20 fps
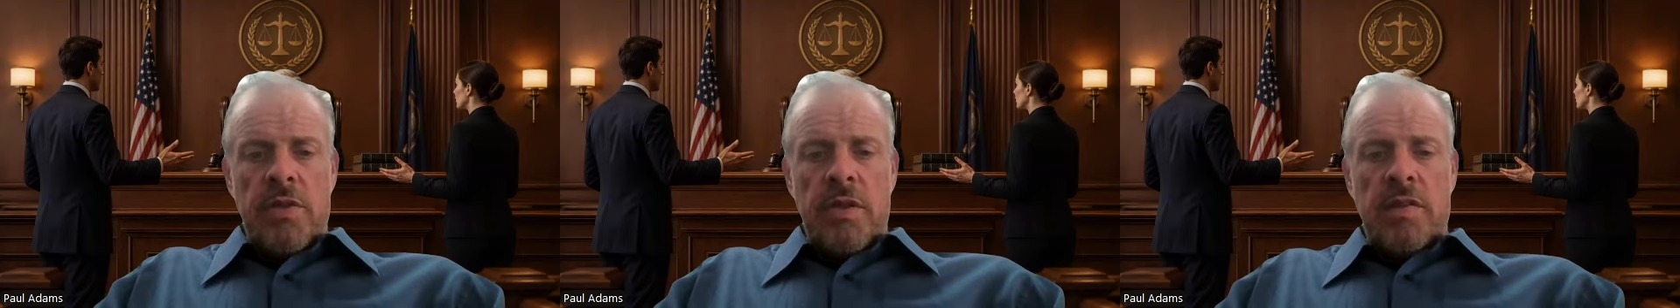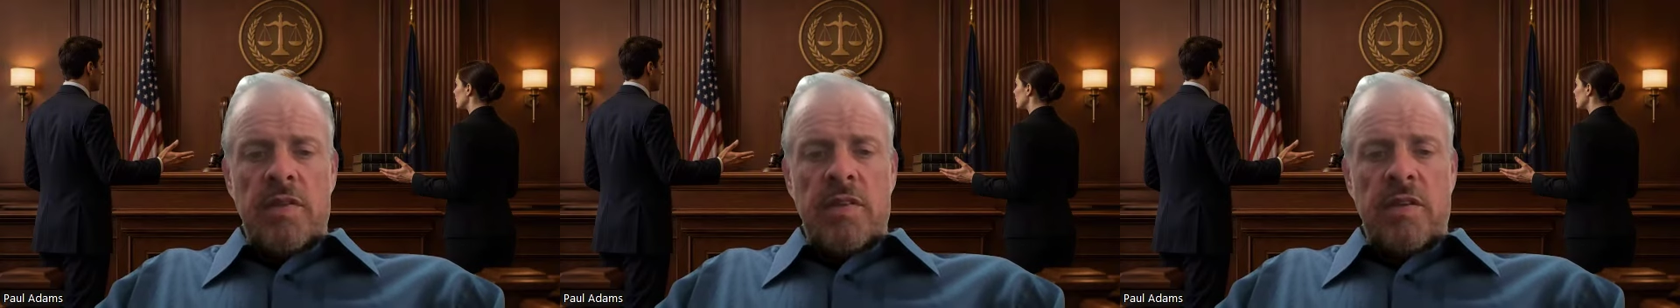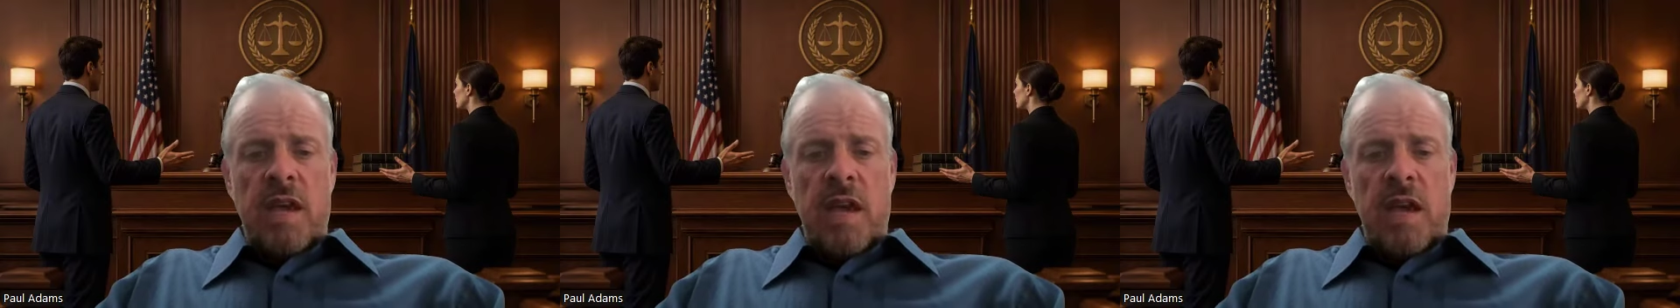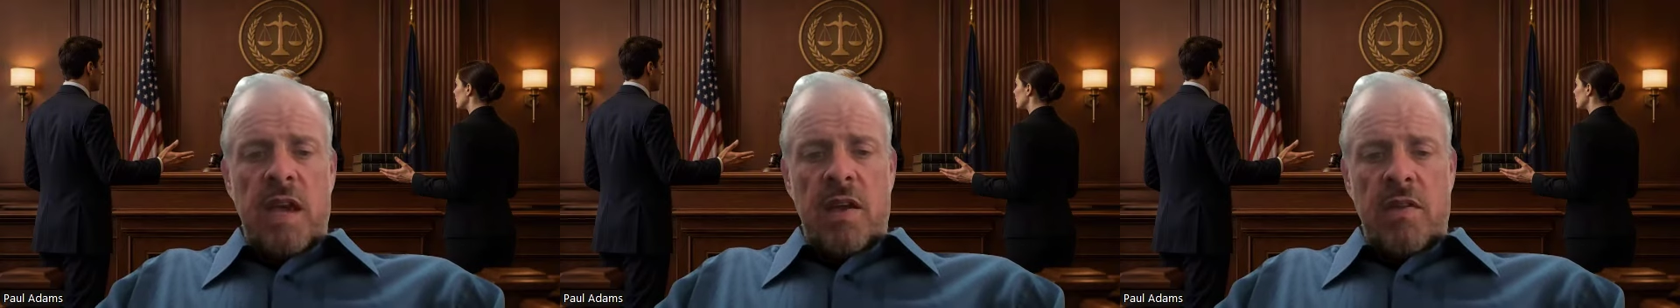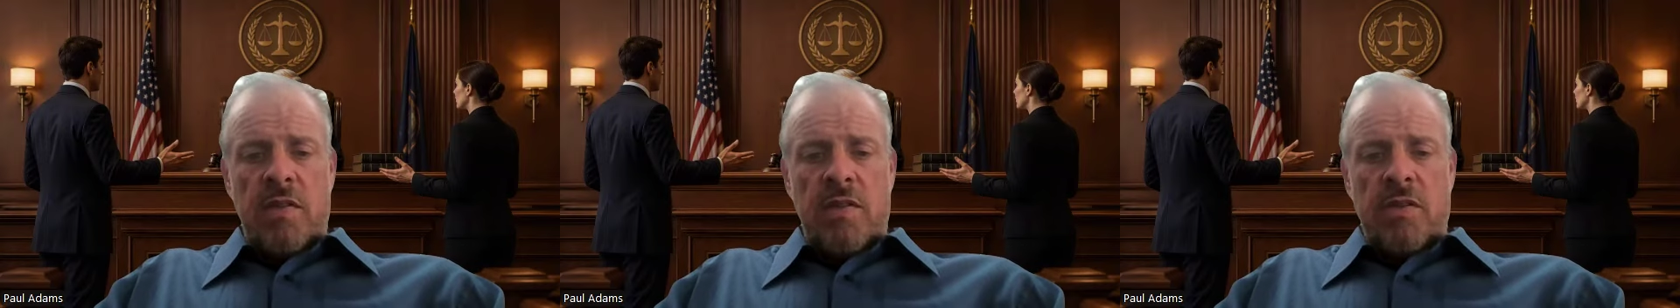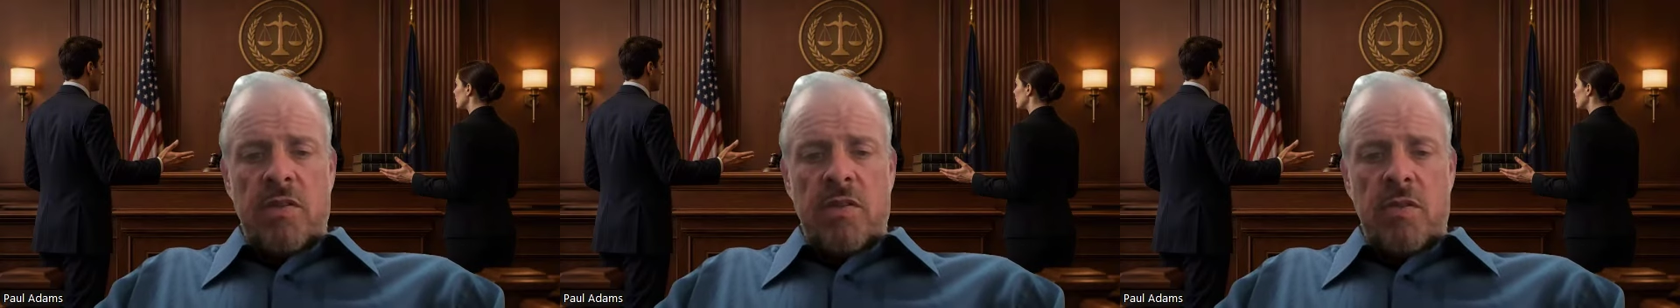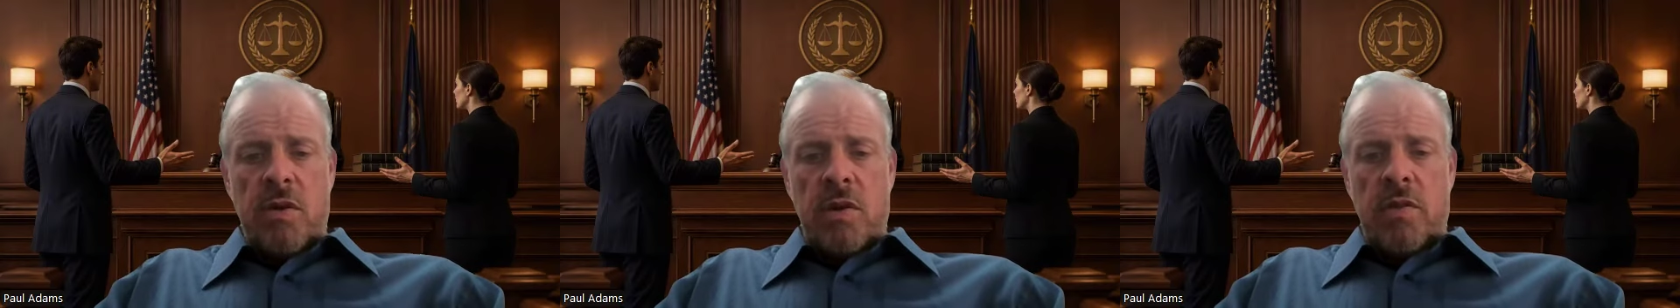This
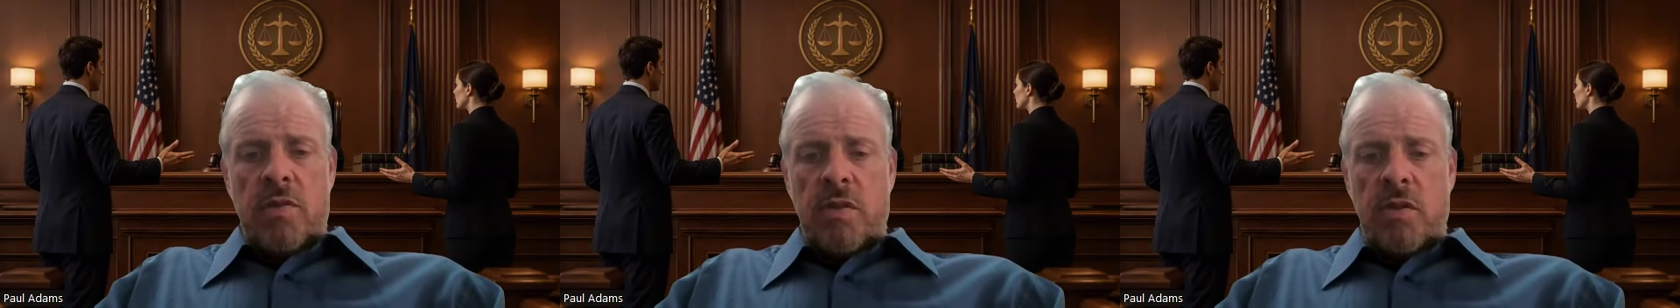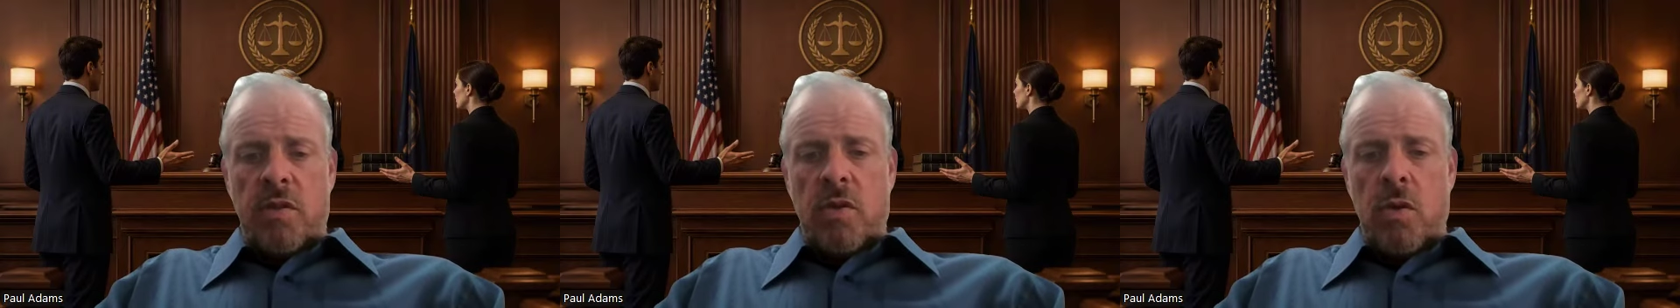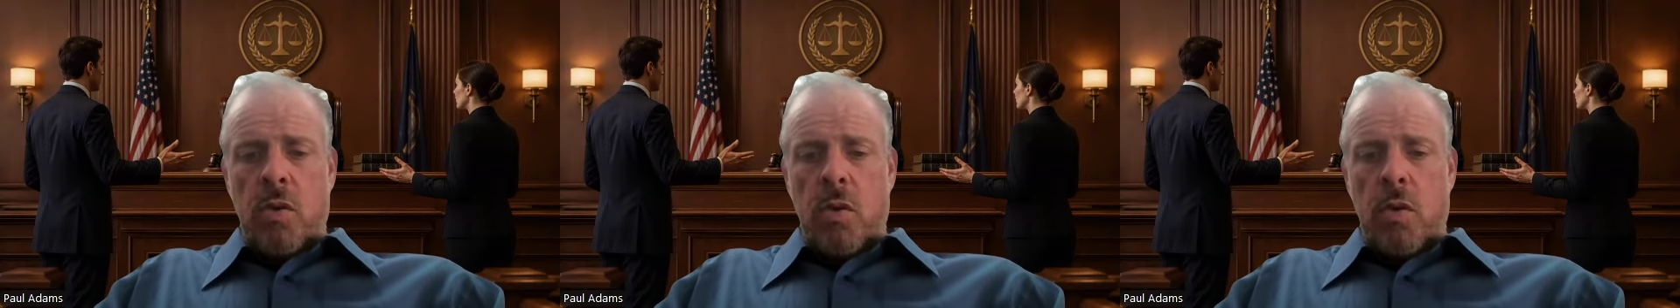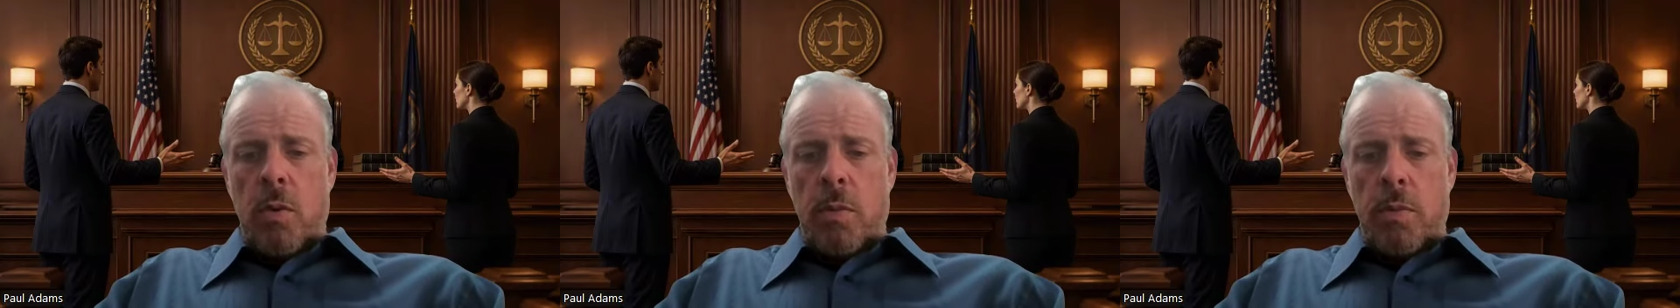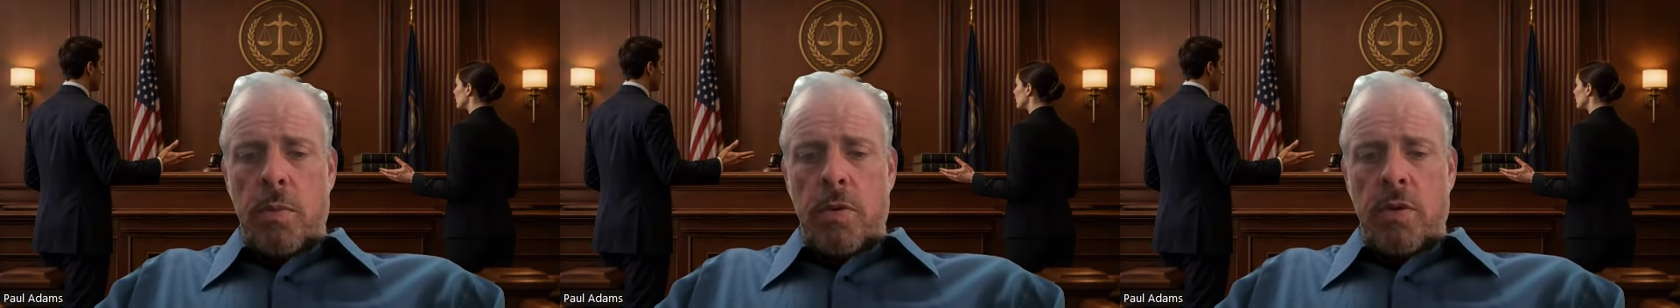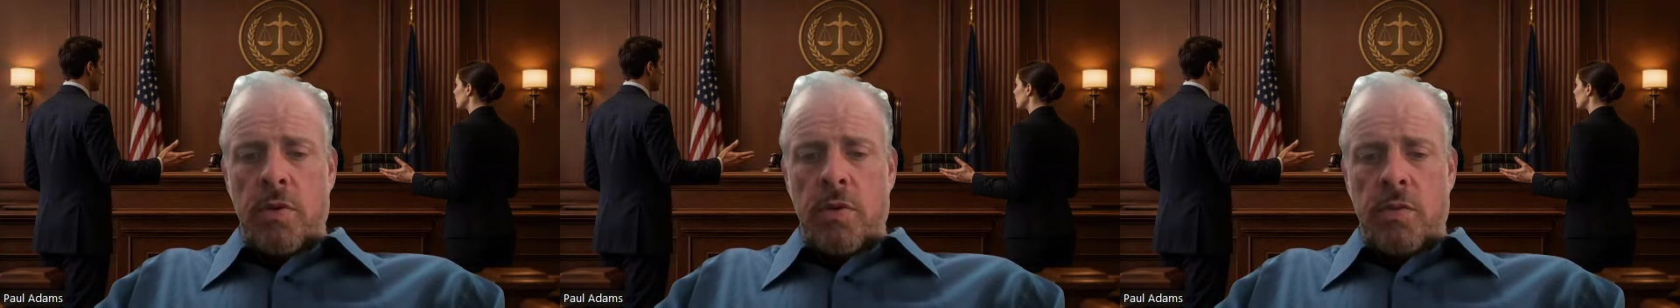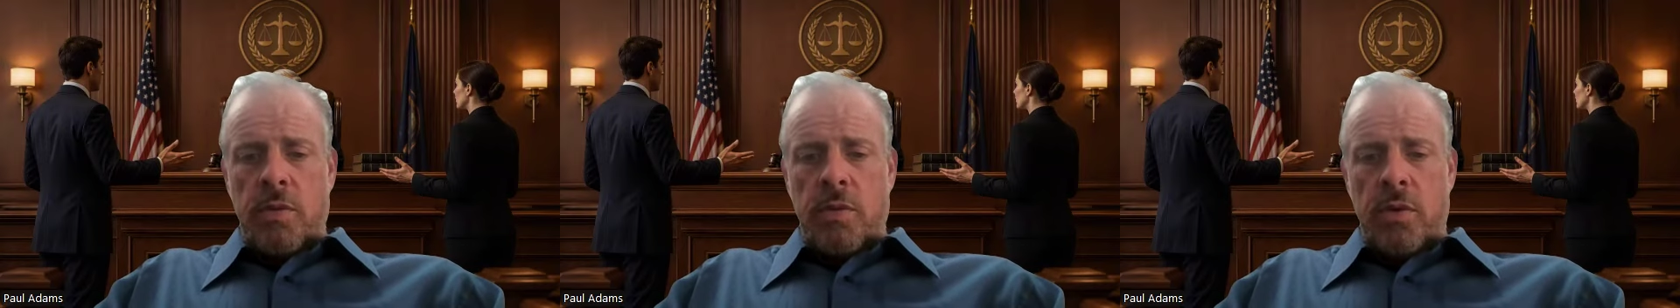case creates a core
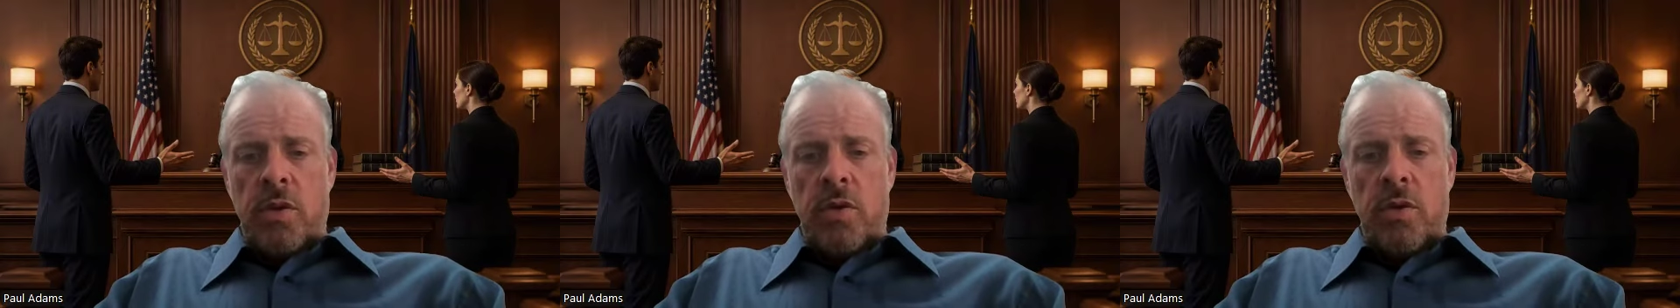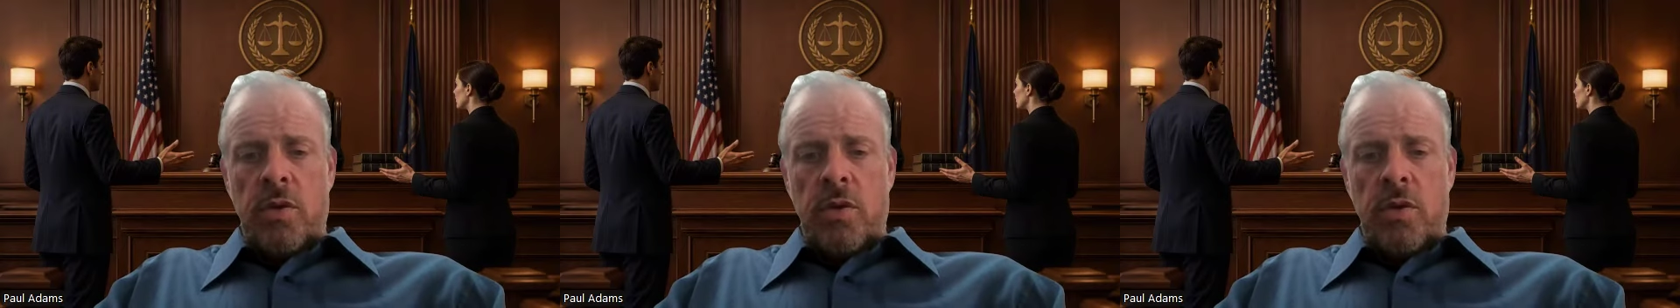principle